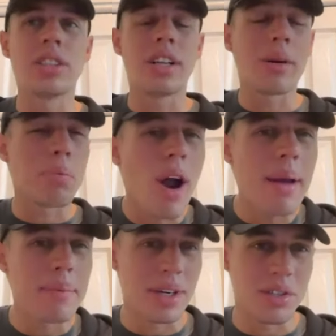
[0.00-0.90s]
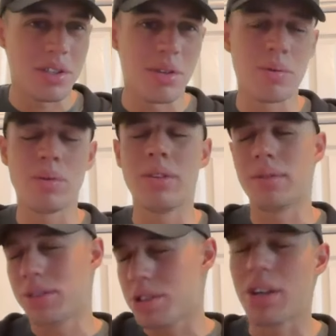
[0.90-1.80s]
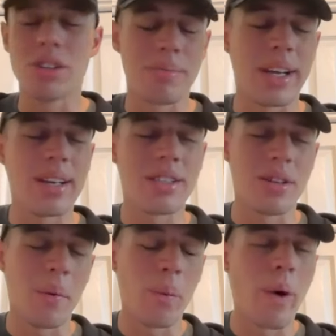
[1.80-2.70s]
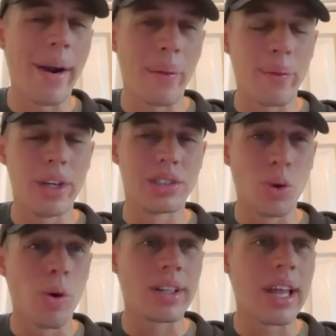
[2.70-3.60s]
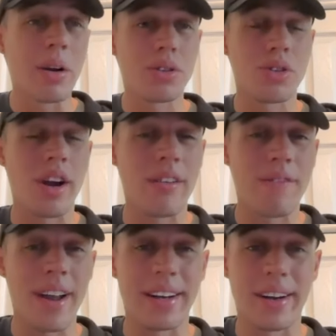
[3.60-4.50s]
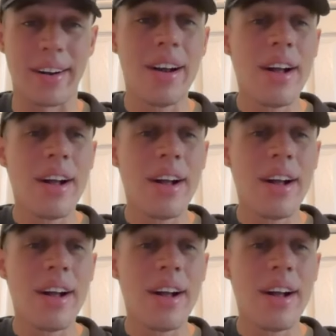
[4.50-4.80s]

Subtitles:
their prime years, is the word that I was trying to find here.